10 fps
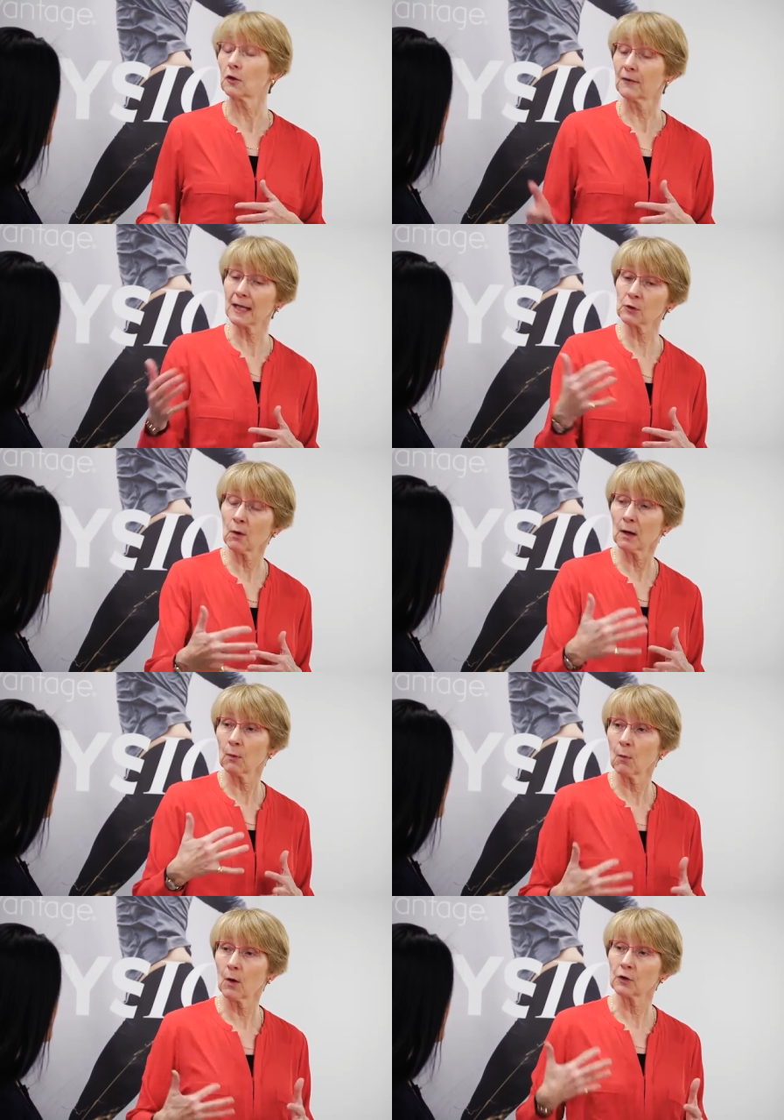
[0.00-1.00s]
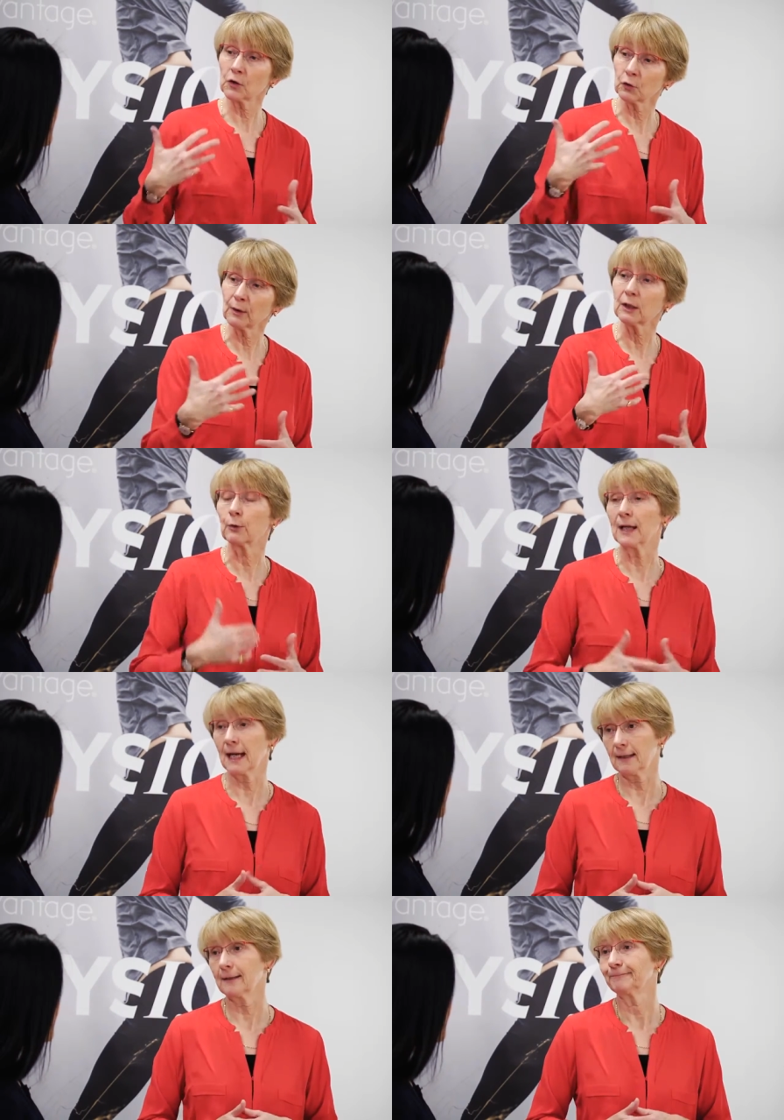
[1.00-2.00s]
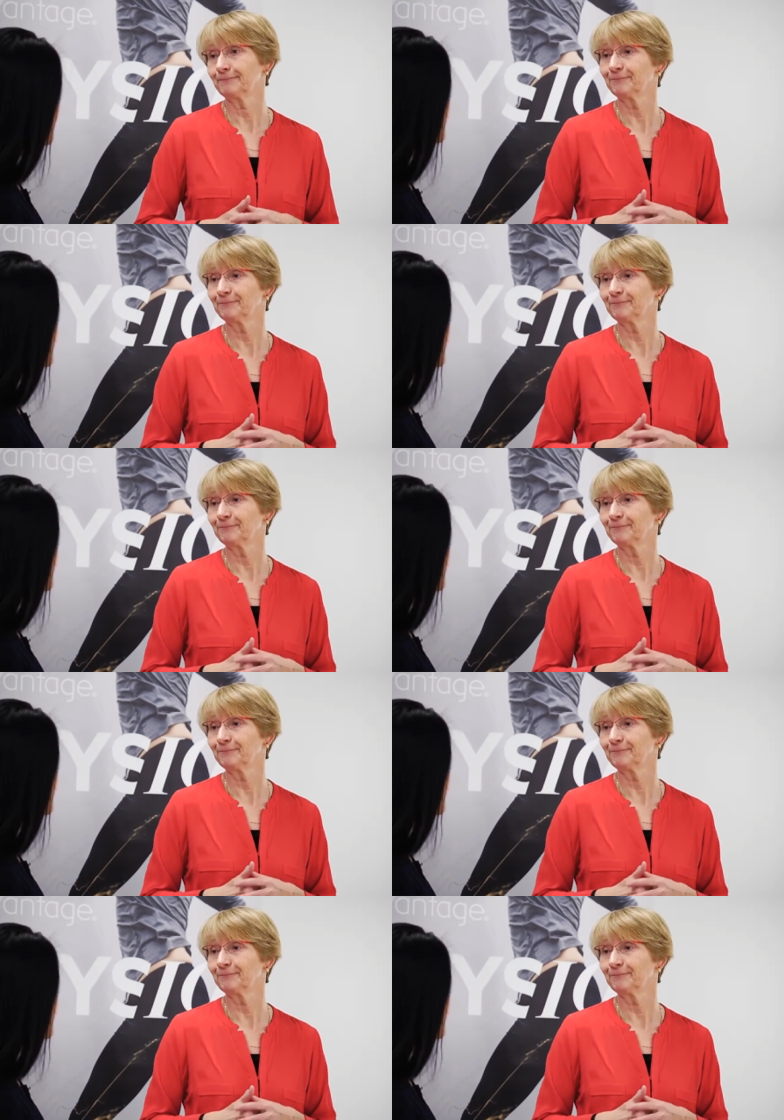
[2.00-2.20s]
So that's why we want to recreate.